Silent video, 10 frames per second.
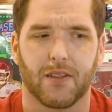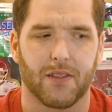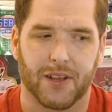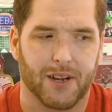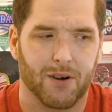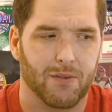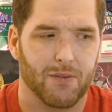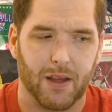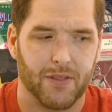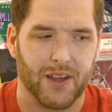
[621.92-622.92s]
They're
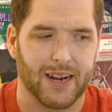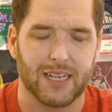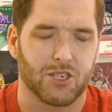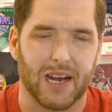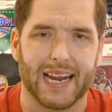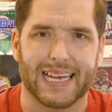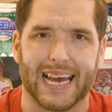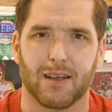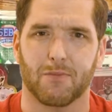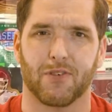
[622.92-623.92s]
going to try to
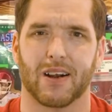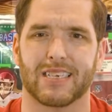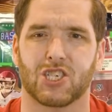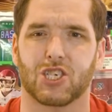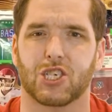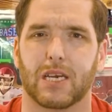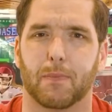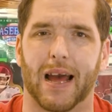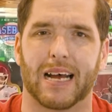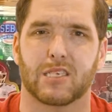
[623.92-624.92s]
get them for as
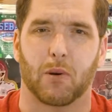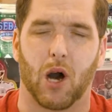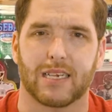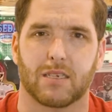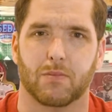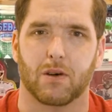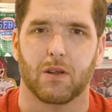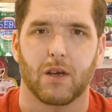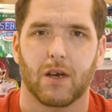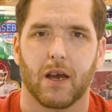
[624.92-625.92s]
cheap as
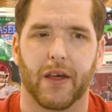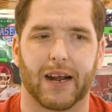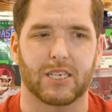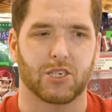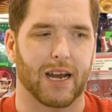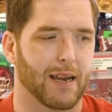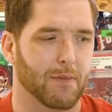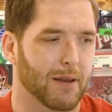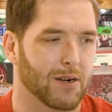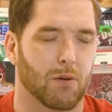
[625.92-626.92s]
possible. They're going to try
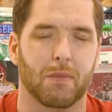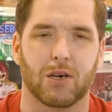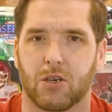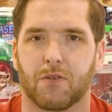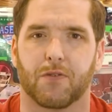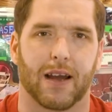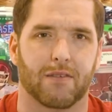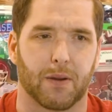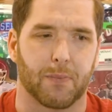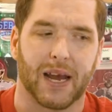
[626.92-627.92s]
to, milk you for
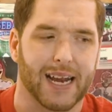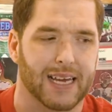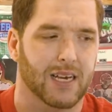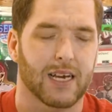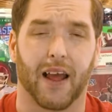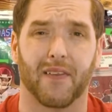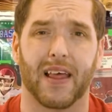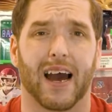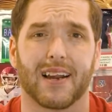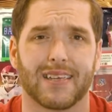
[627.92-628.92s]
every penny. And
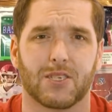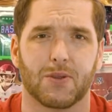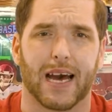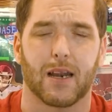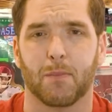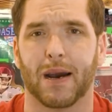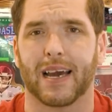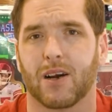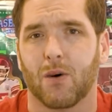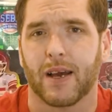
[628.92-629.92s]
how do they do that? By
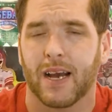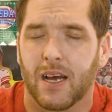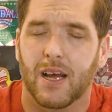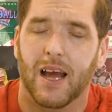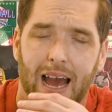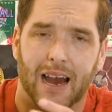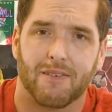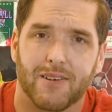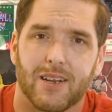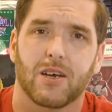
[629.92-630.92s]
going
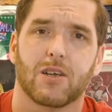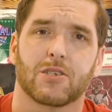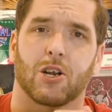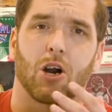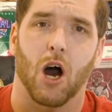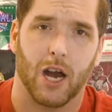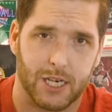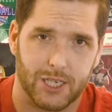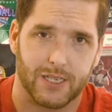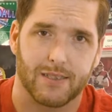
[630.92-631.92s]
after
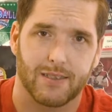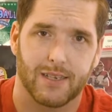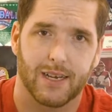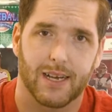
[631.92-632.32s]
auctions.